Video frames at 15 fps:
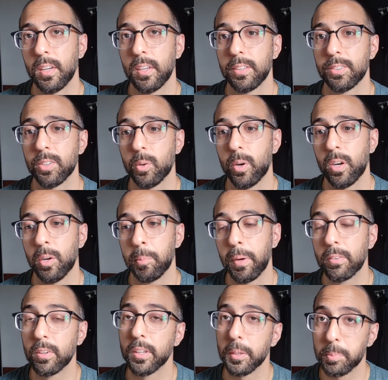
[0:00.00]
So I
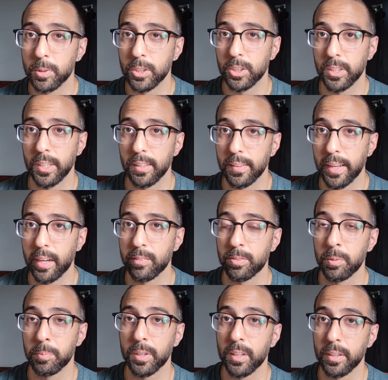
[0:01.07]
really appreciate that
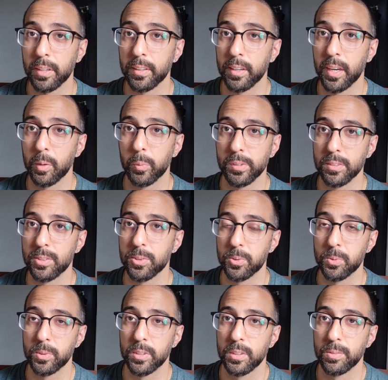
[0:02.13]
from the clinic that I went to,
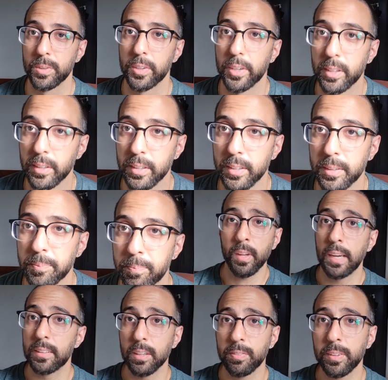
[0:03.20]
Vera Clinic.
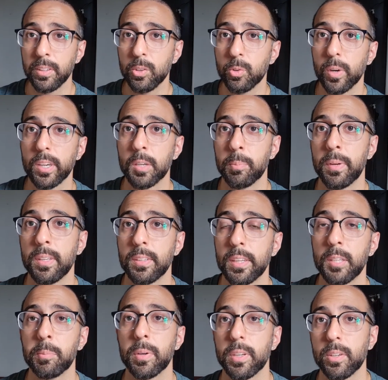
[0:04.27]
I definitely do recommend
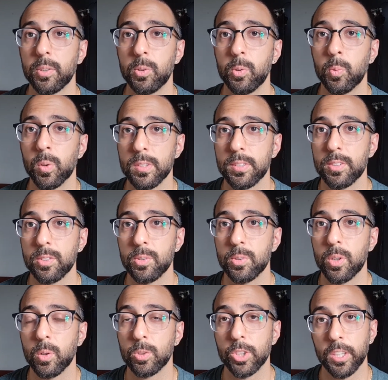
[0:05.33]
anybody who wants to
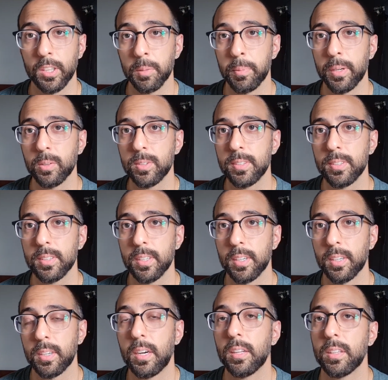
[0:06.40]
go check them out.
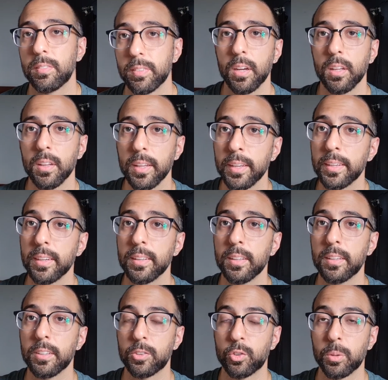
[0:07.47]
I'll leave a link in the
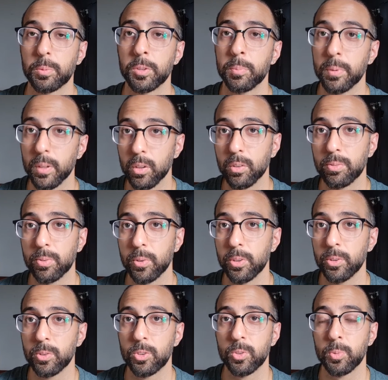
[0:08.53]
description below for
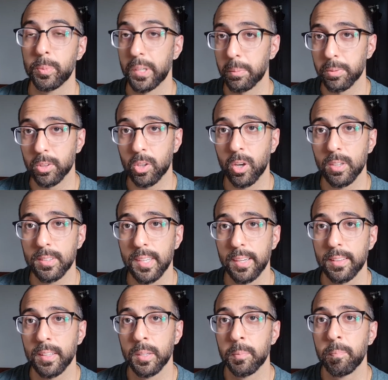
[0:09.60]
you to be able to
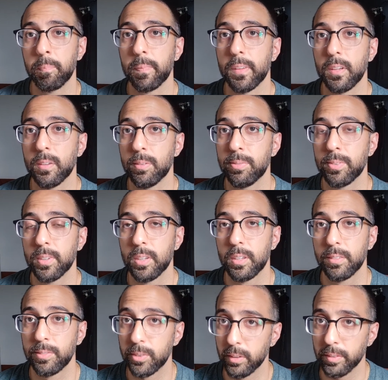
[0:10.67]
contact them if
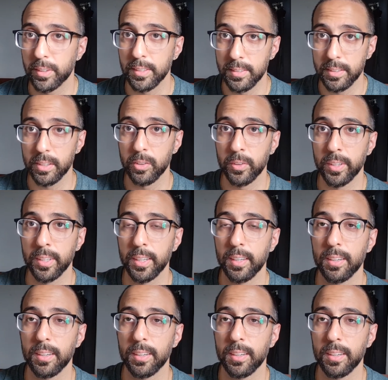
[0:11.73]
you're ever considering